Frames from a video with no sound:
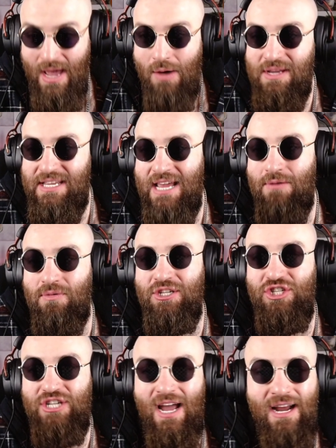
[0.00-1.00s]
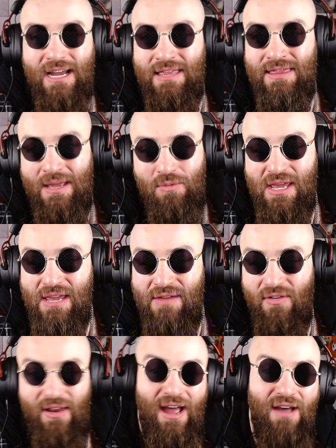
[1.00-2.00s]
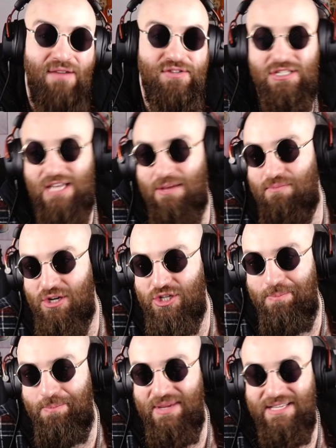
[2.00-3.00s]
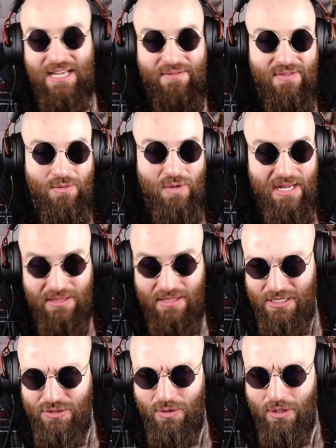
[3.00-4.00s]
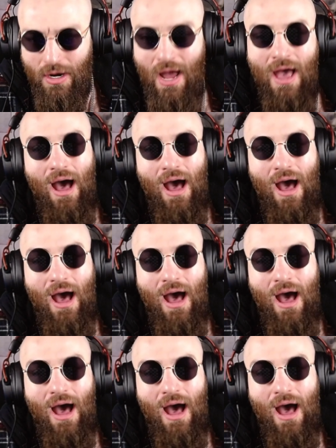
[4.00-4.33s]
we take with check, and then we even have just like bishop b7 winning this rook.